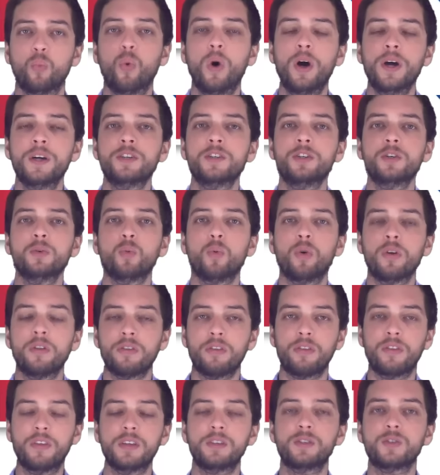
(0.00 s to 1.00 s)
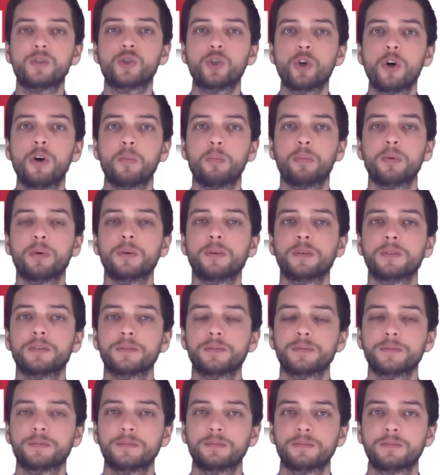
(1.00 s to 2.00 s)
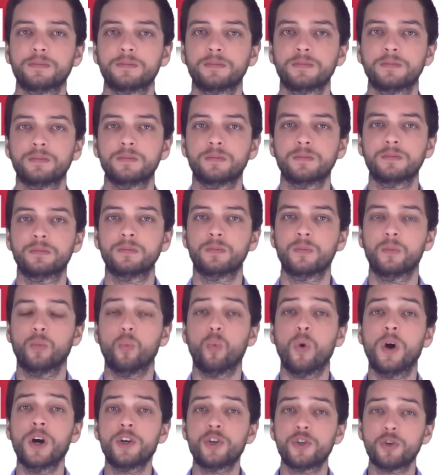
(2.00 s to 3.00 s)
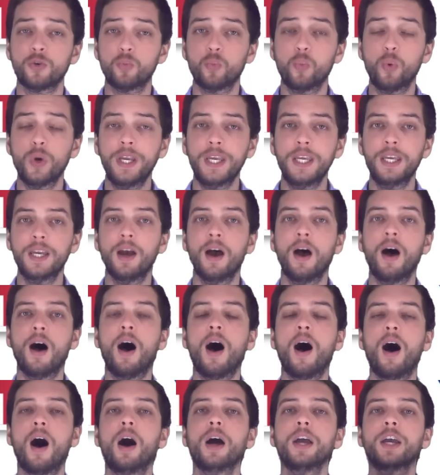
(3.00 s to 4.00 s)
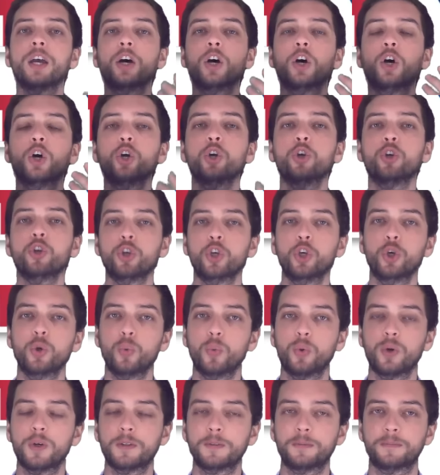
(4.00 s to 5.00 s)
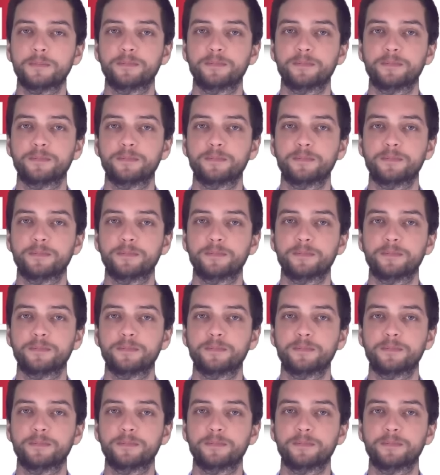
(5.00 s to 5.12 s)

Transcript: Why do you want this job? Why should we hire you?